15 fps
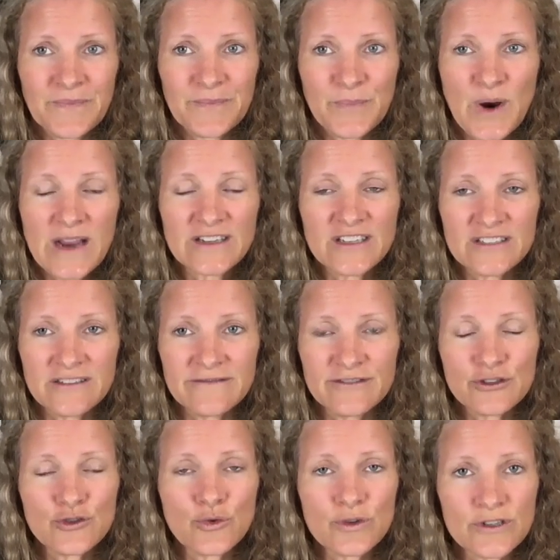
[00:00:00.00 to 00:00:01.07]
practice of
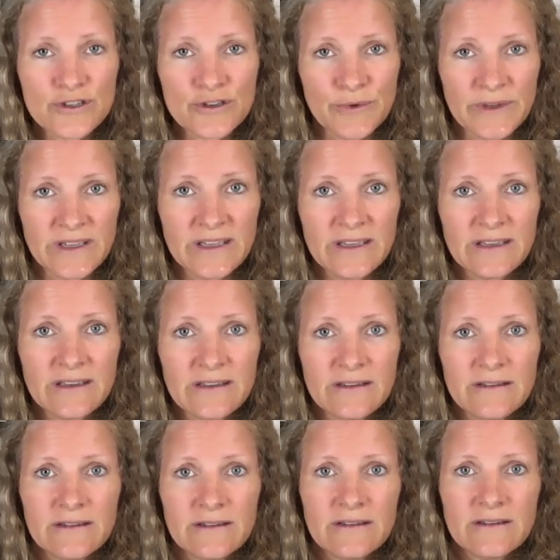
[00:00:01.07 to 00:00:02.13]
sorcery
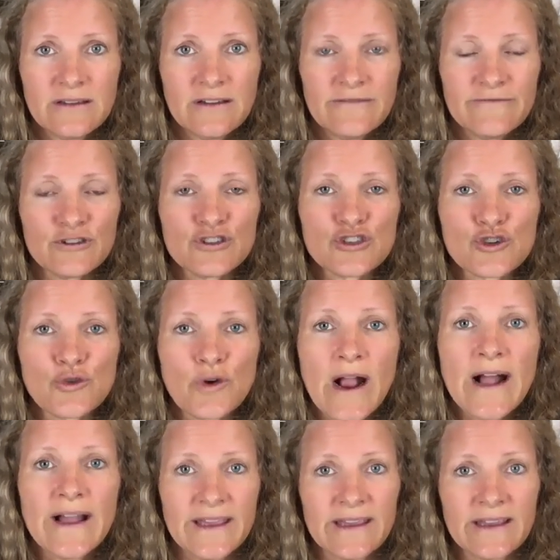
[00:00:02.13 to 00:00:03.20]
for
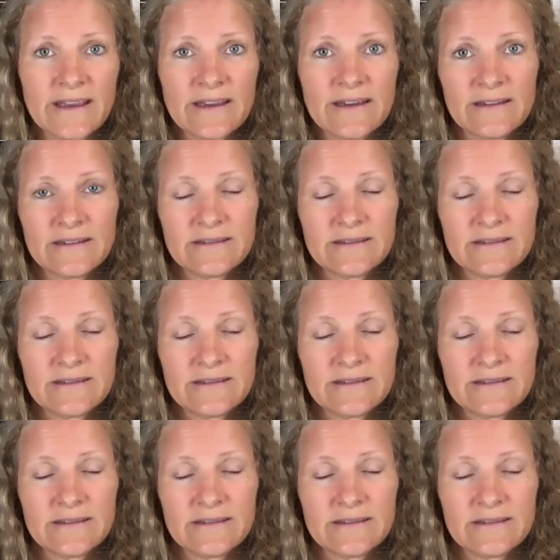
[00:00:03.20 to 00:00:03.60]
scrying.